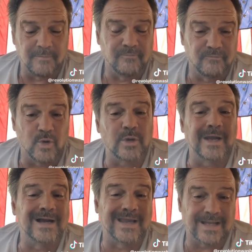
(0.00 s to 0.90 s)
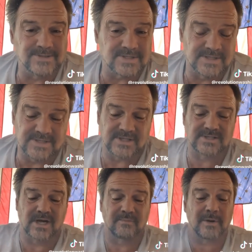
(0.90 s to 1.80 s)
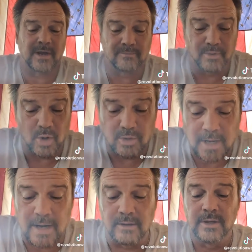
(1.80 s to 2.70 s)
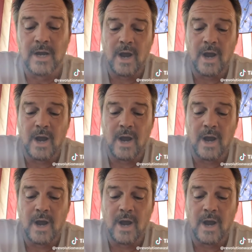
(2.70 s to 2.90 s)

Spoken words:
voting against the TikTok ban broke out.